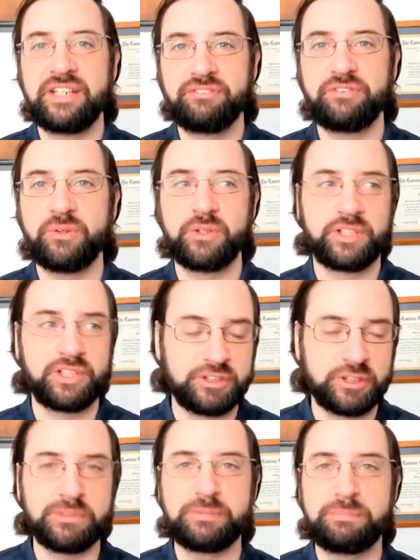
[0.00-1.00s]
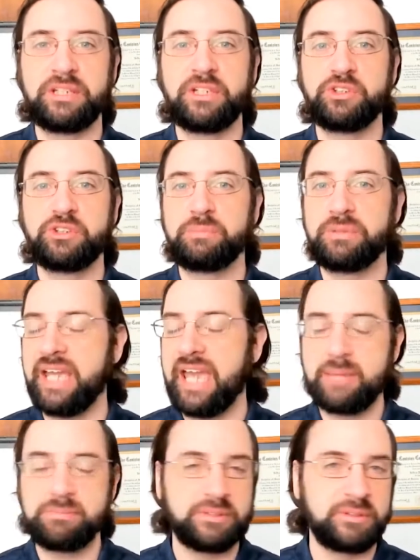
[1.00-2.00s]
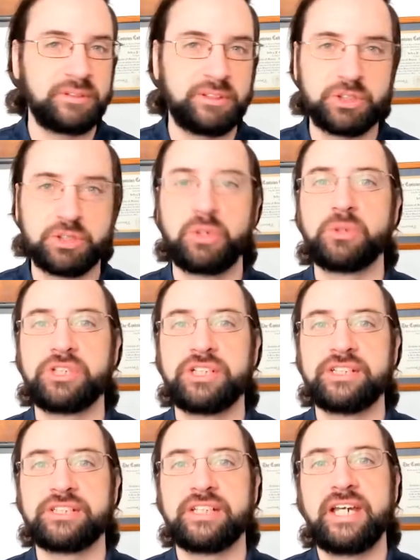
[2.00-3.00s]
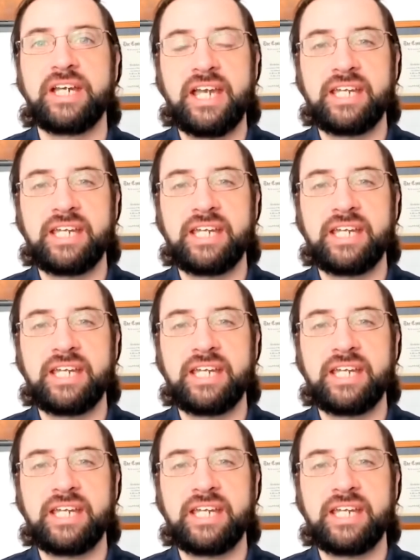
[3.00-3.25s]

Therefore, consumer spending should be absolutely atrocious.